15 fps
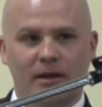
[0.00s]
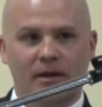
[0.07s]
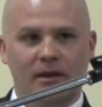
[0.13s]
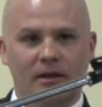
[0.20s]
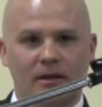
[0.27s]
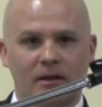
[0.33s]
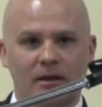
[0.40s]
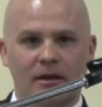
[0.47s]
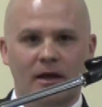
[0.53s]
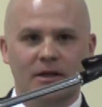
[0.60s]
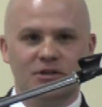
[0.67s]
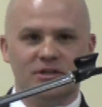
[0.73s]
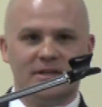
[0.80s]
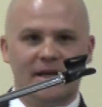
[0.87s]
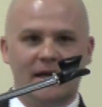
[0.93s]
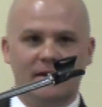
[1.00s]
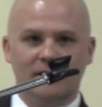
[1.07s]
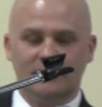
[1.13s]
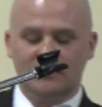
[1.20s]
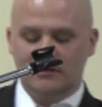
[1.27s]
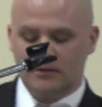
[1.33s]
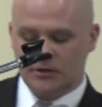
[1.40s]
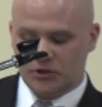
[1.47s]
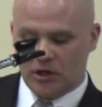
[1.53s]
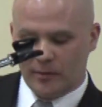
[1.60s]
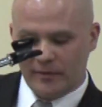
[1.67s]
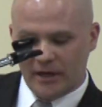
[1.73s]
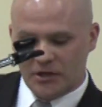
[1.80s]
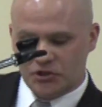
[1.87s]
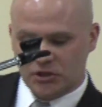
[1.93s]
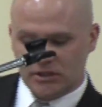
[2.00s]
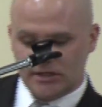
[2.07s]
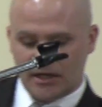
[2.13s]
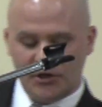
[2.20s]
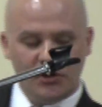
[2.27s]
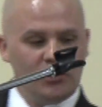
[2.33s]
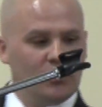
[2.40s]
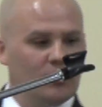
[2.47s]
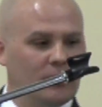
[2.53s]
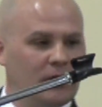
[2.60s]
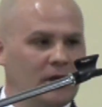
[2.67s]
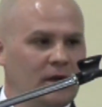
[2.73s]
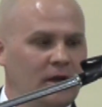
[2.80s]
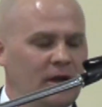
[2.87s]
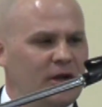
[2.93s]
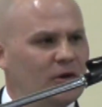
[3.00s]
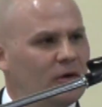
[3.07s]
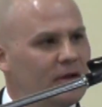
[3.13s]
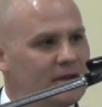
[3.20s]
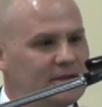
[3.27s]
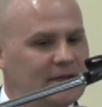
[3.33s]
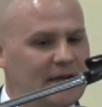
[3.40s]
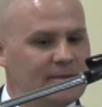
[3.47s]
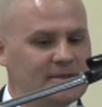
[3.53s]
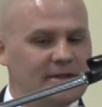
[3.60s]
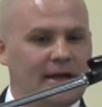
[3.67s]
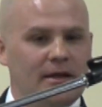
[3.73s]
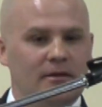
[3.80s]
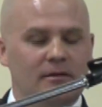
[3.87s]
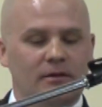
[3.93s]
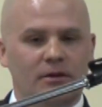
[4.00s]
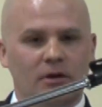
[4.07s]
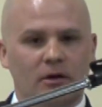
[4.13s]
and I just had a determination because I knew, all the times that I,